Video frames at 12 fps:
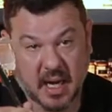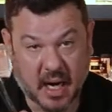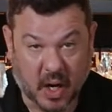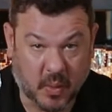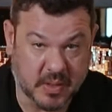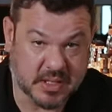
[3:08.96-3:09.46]

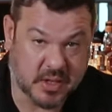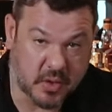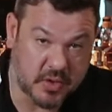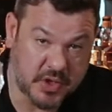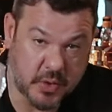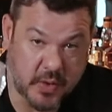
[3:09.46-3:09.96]
Always
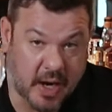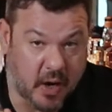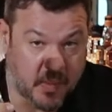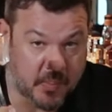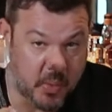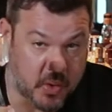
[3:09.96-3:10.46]
told you how
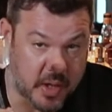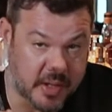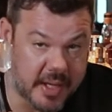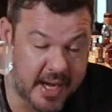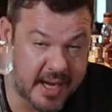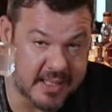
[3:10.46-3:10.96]
important
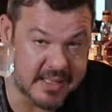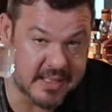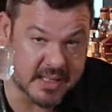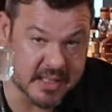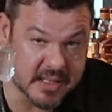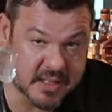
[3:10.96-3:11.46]
the ice
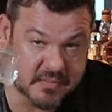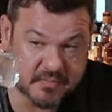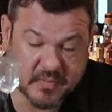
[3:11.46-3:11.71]
is.